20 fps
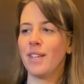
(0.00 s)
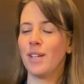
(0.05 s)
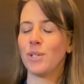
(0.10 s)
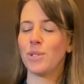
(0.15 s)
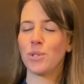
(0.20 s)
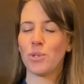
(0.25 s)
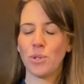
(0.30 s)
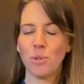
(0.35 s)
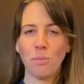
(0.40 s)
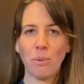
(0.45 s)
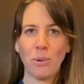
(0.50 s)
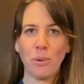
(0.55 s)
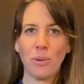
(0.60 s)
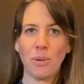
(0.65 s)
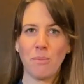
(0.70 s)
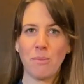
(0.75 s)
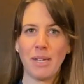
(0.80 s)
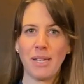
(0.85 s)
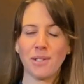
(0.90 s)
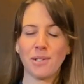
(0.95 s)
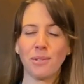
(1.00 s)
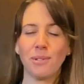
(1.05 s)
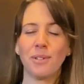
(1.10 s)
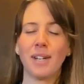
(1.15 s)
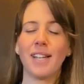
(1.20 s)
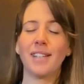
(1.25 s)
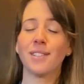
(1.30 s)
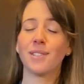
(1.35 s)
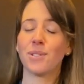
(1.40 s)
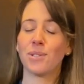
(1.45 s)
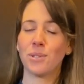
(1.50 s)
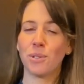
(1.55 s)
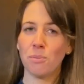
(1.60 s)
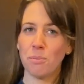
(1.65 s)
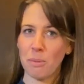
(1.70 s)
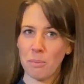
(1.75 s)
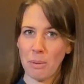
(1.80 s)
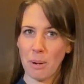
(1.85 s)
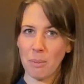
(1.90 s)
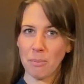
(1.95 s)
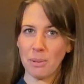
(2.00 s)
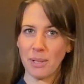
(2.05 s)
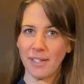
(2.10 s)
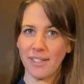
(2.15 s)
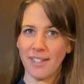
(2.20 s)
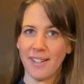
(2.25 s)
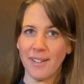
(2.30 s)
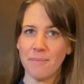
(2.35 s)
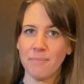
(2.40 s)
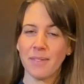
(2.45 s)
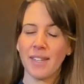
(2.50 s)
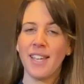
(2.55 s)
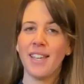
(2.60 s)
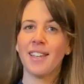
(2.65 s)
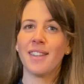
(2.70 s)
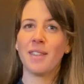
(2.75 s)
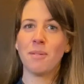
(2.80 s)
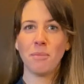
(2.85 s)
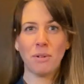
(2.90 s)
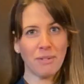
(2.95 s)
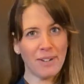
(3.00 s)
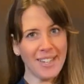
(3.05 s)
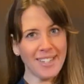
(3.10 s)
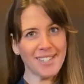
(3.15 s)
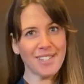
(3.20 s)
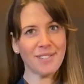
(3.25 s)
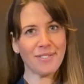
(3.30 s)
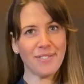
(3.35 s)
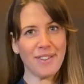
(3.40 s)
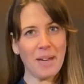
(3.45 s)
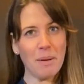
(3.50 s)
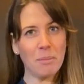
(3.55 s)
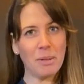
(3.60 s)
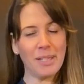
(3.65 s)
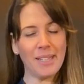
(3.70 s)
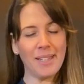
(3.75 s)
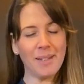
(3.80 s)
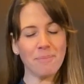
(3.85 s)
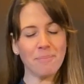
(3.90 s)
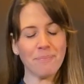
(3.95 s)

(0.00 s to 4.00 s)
super ornamental and super popular, the Maranta family.